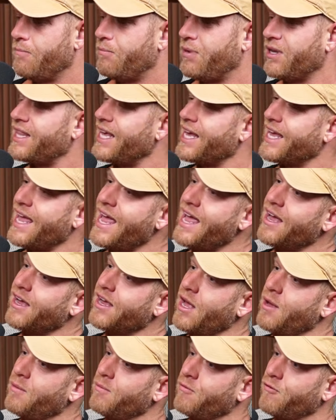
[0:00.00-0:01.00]
but they can't
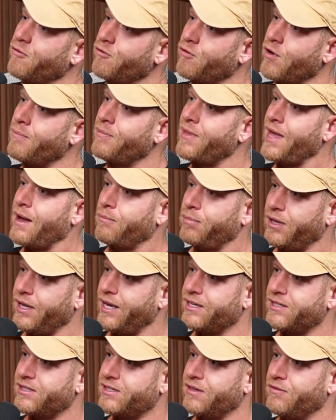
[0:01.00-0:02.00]
come from that
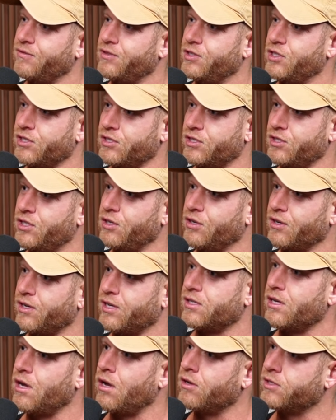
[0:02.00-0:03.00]
place of just do it
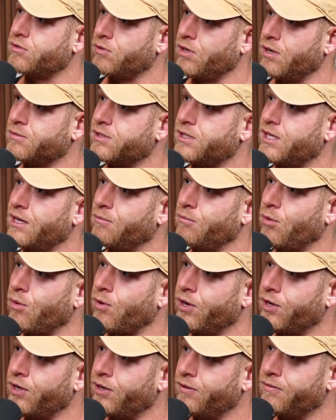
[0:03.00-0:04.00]
because oh is what i'm saying
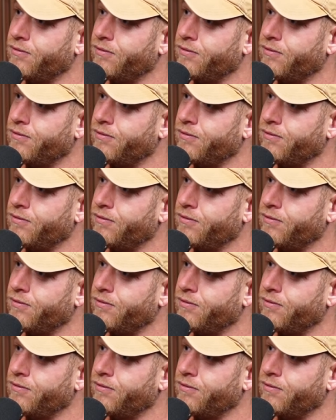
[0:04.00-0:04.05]
boring you